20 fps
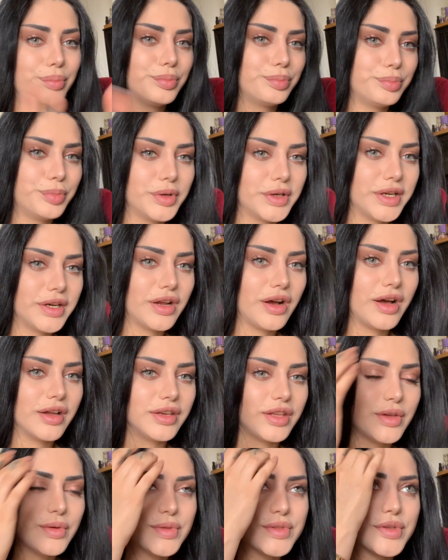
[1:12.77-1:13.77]
put it on
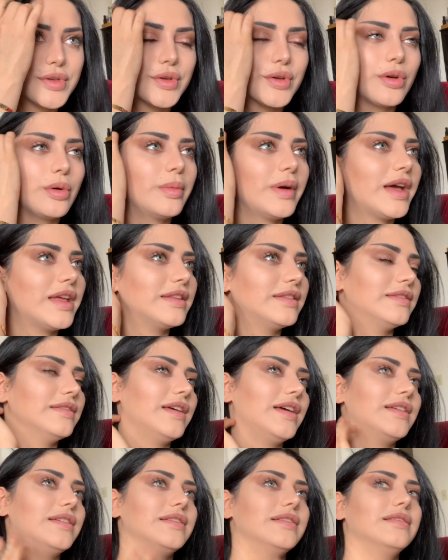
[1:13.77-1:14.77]
YouTube and
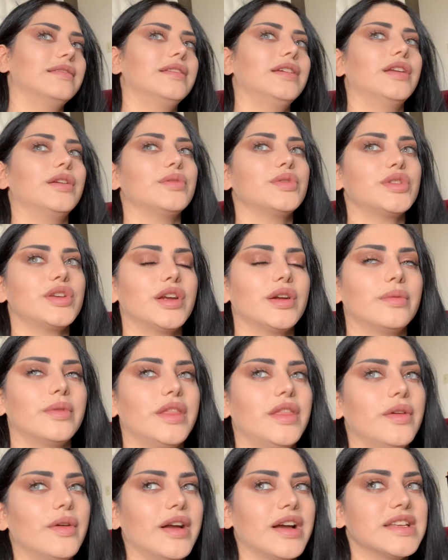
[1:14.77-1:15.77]
share it
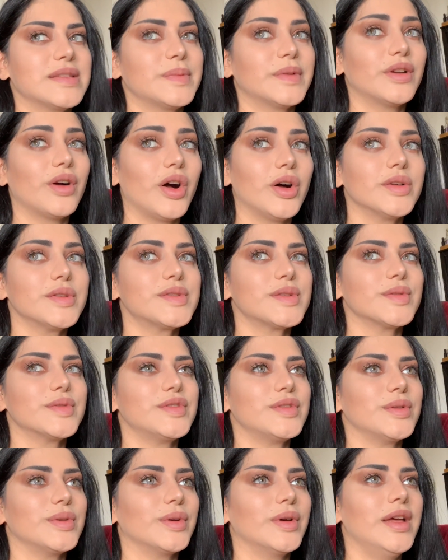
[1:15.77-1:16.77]
with you guys, but also
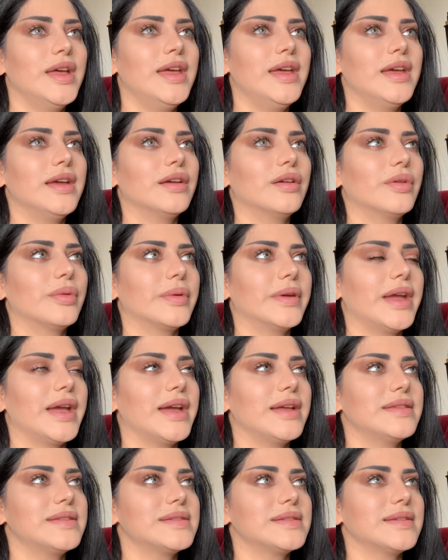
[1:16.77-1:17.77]
to
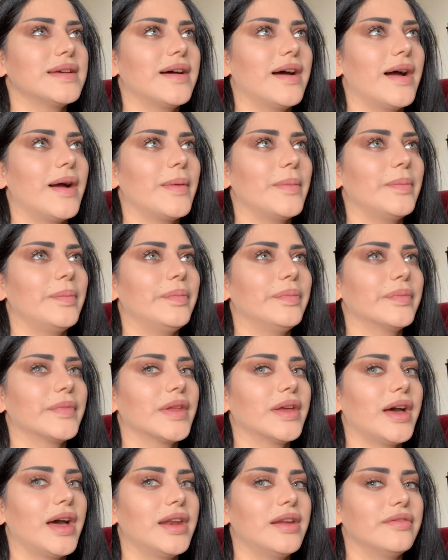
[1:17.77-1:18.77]
create
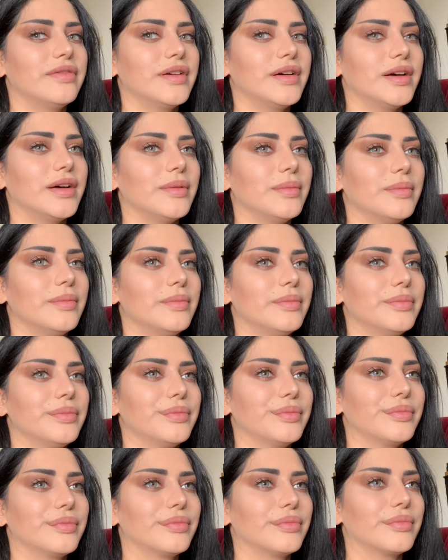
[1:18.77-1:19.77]
kind of a
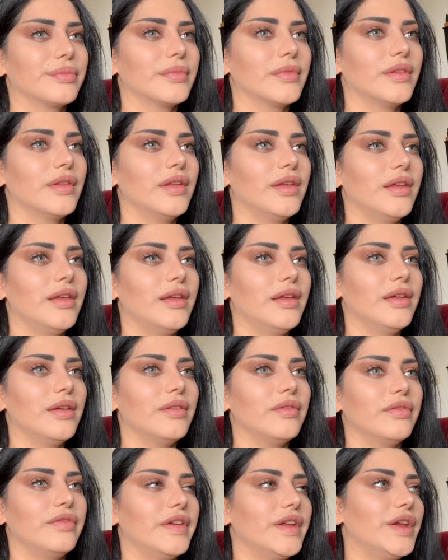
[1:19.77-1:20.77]

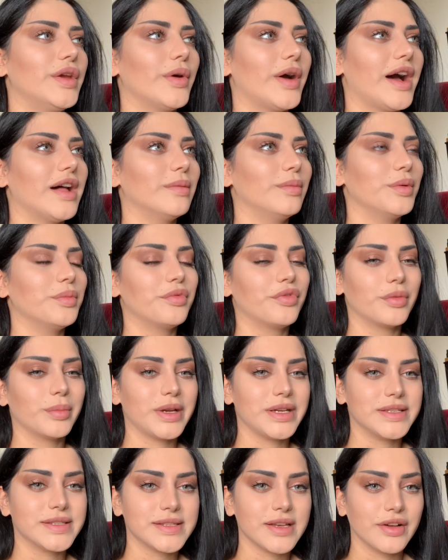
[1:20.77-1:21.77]
video album for
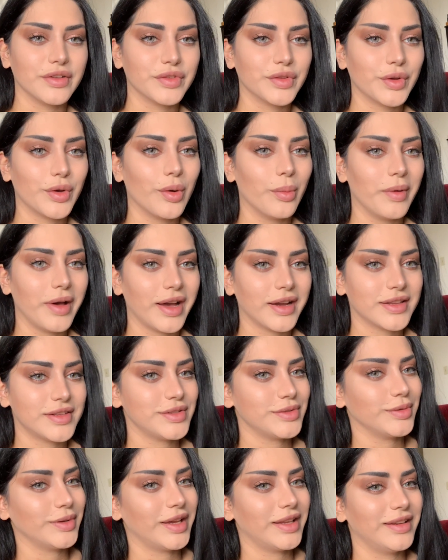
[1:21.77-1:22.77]
myself to go back
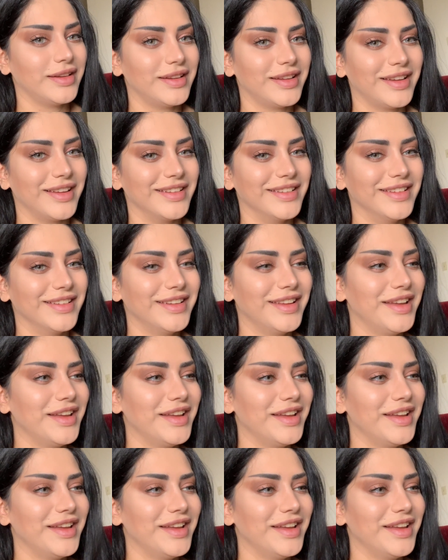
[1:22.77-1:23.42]
to and